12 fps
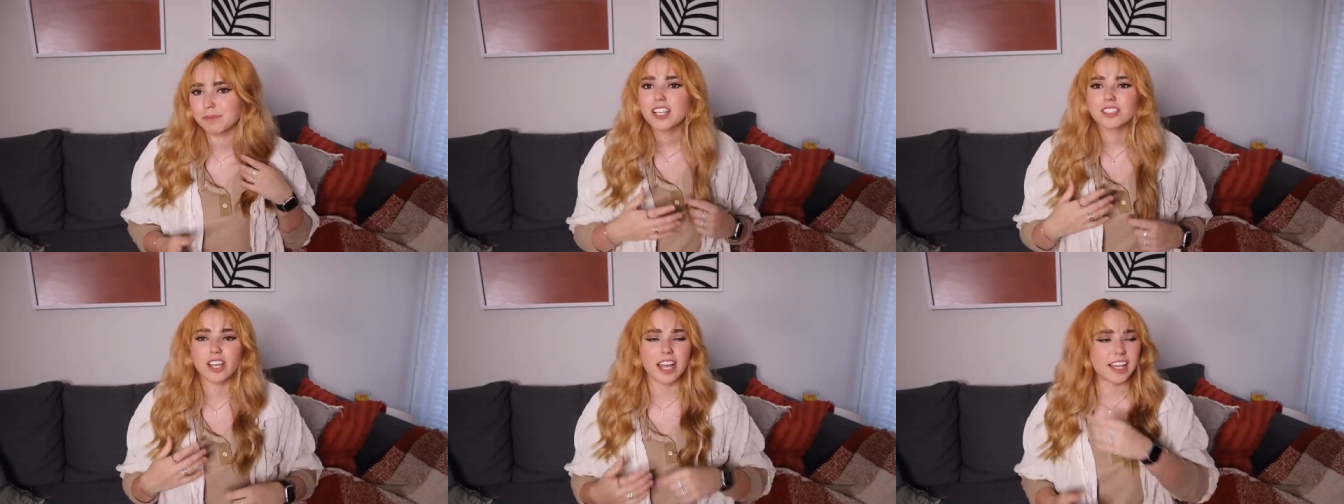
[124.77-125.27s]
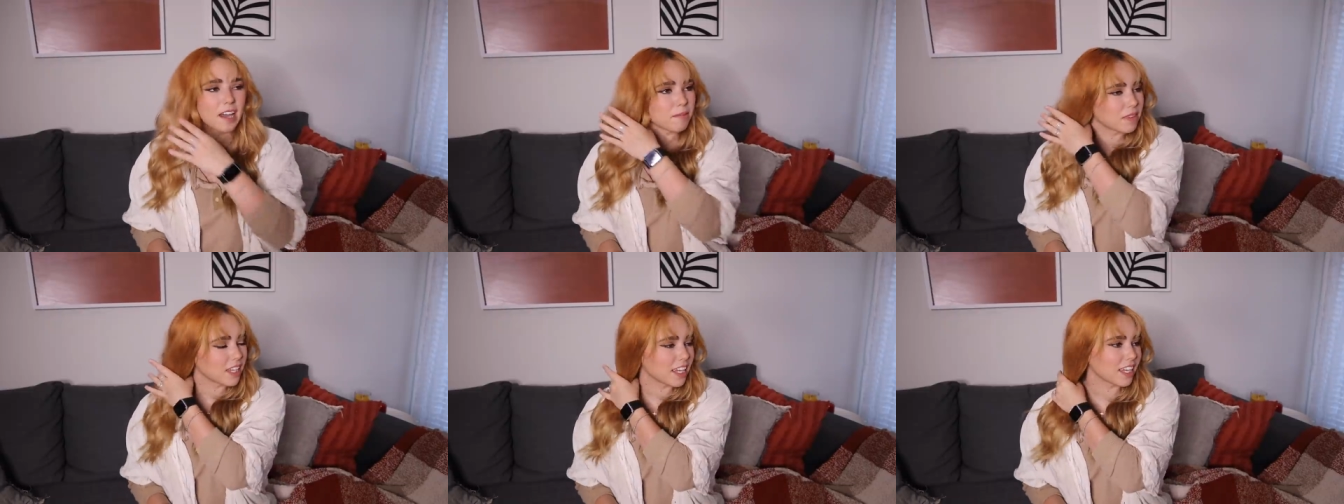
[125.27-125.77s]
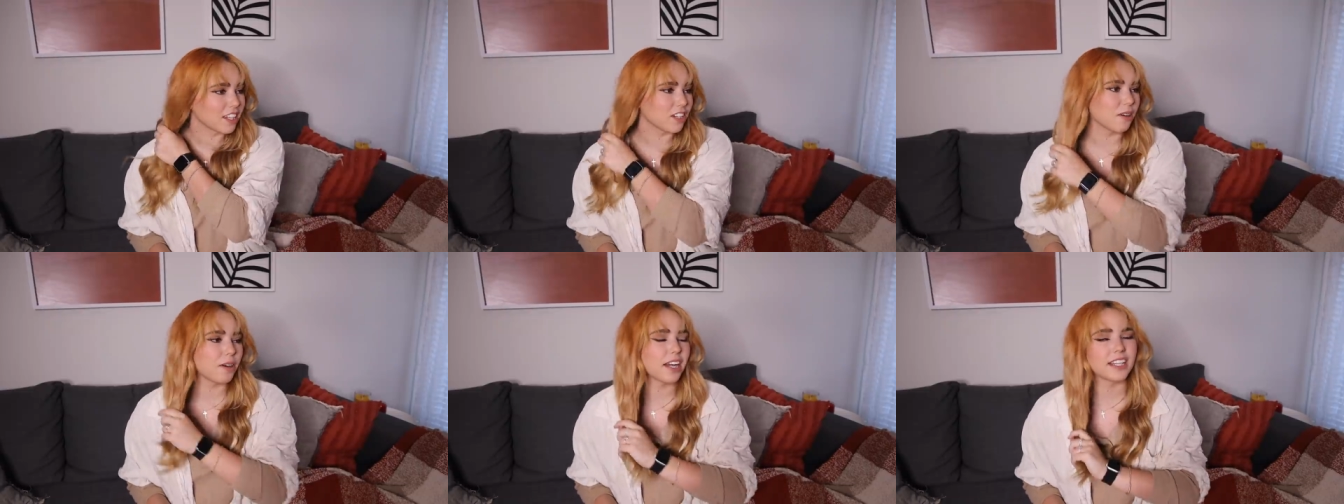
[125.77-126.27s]
So I kept thinking, you
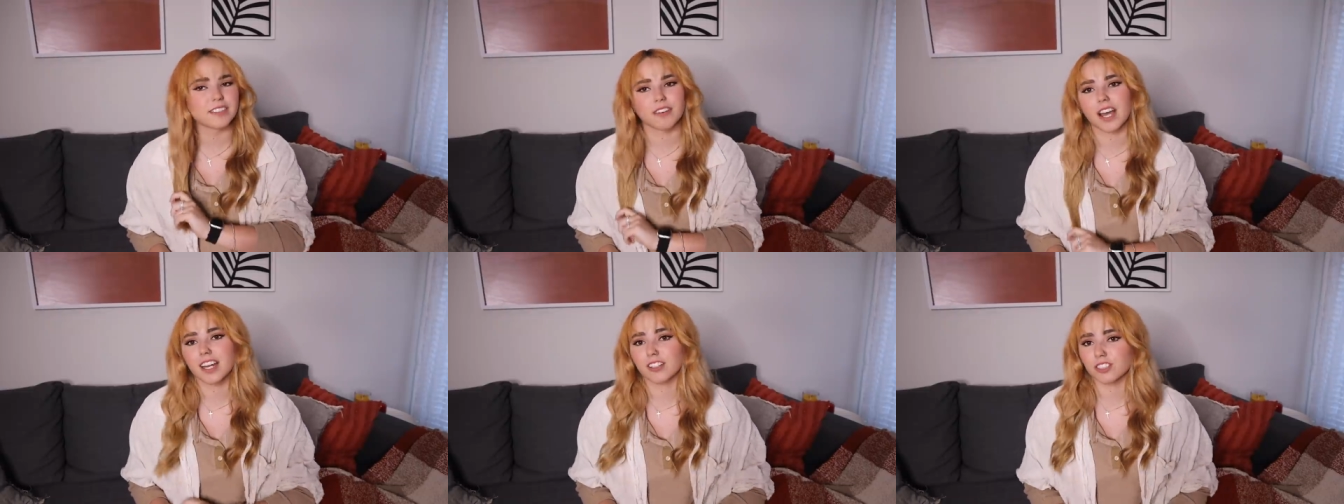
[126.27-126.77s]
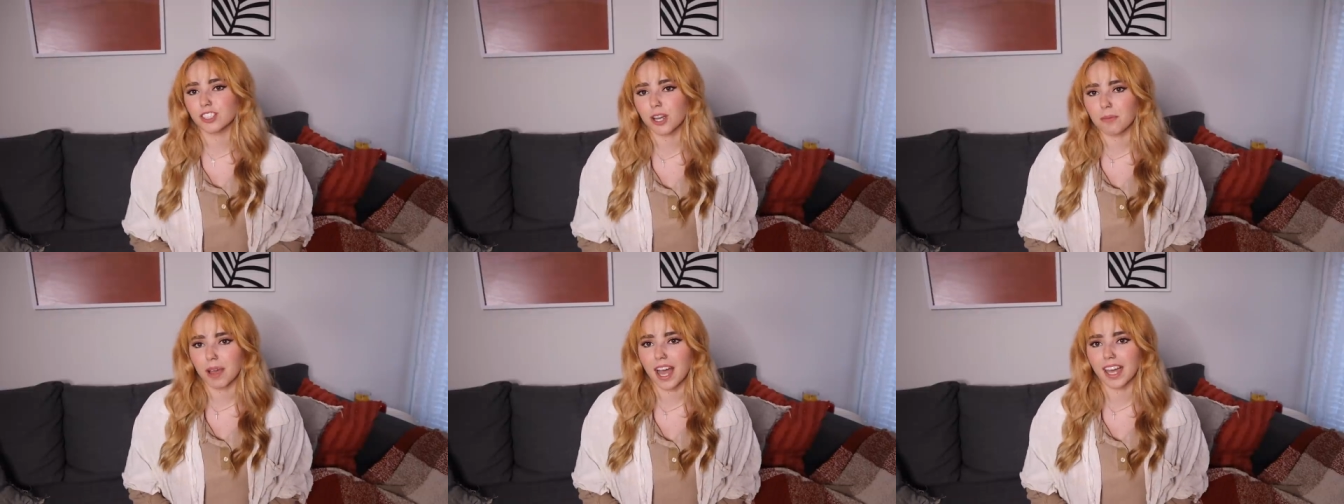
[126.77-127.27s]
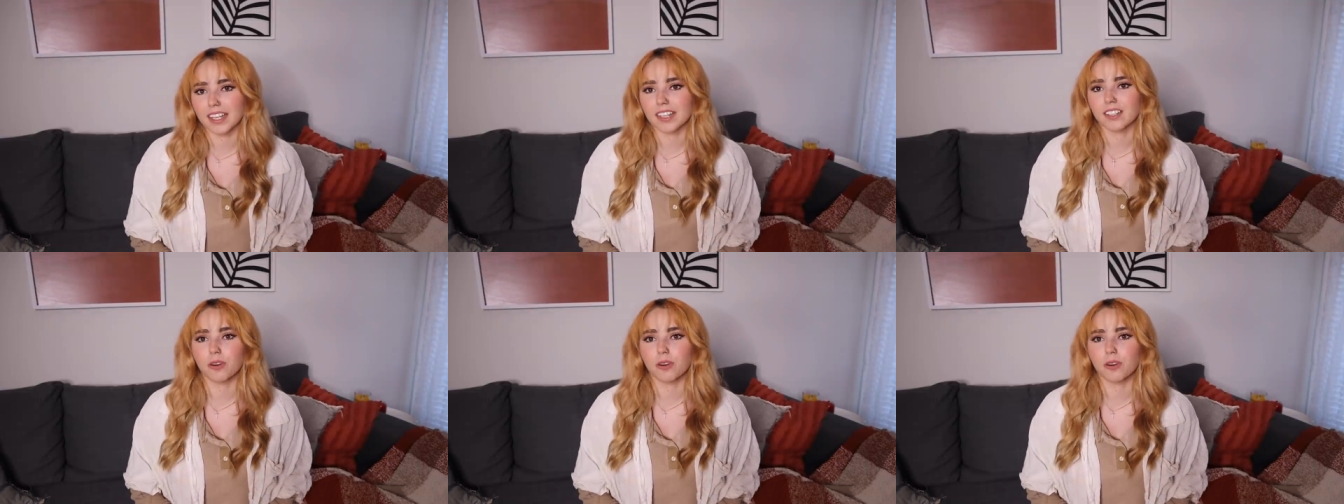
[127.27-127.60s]
know what, it's fine, I'll just go back,